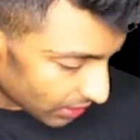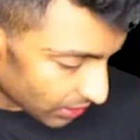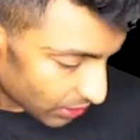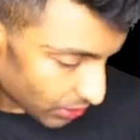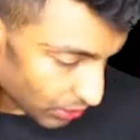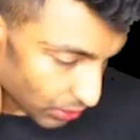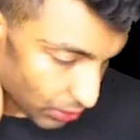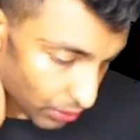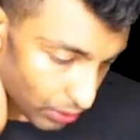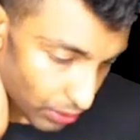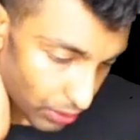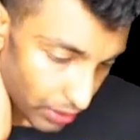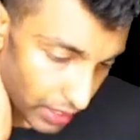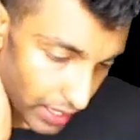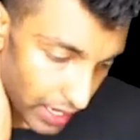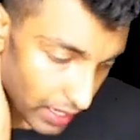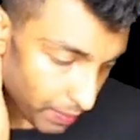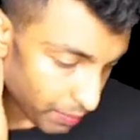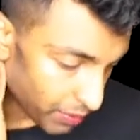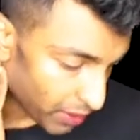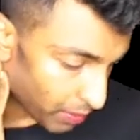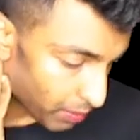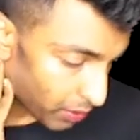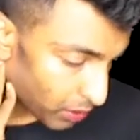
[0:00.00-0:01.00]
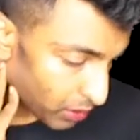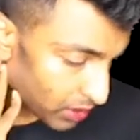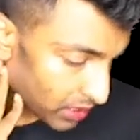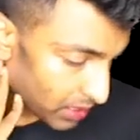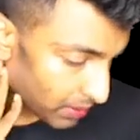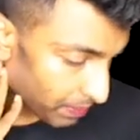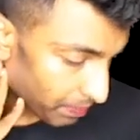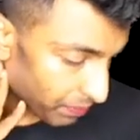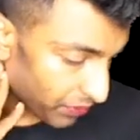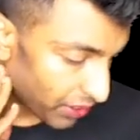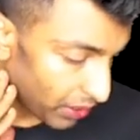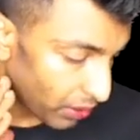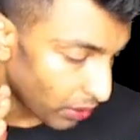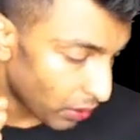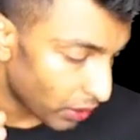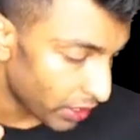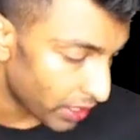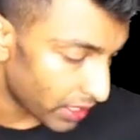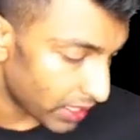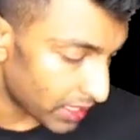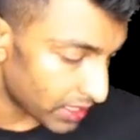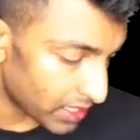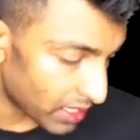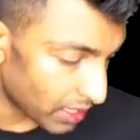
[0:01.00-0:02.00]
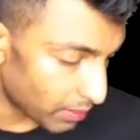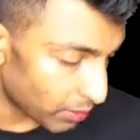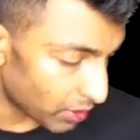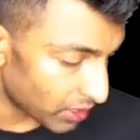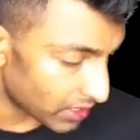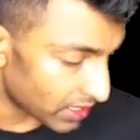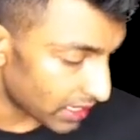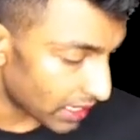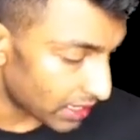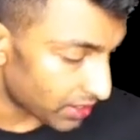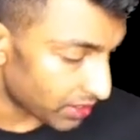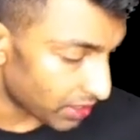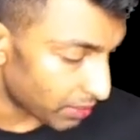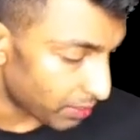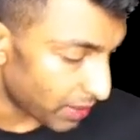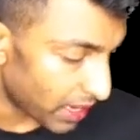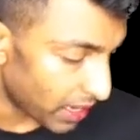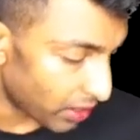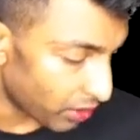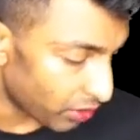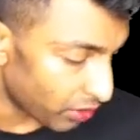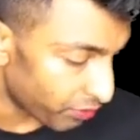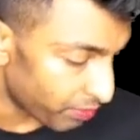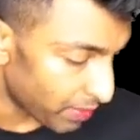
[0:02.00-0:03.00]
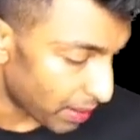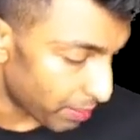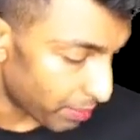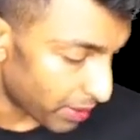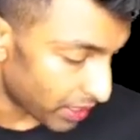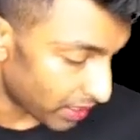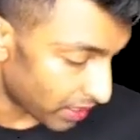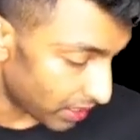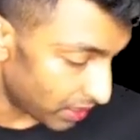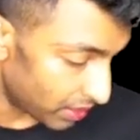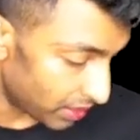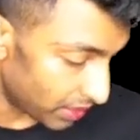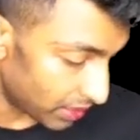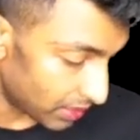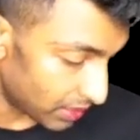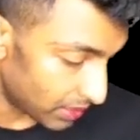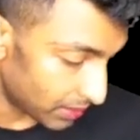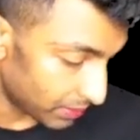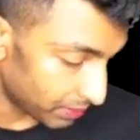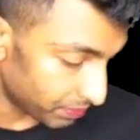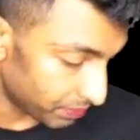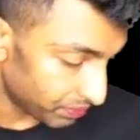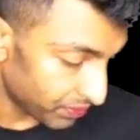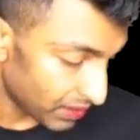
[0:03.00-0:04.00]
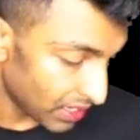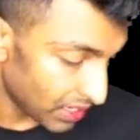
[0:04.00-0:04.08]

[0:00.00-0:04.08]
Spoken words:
So it promotes the coordination among central bank of member countries.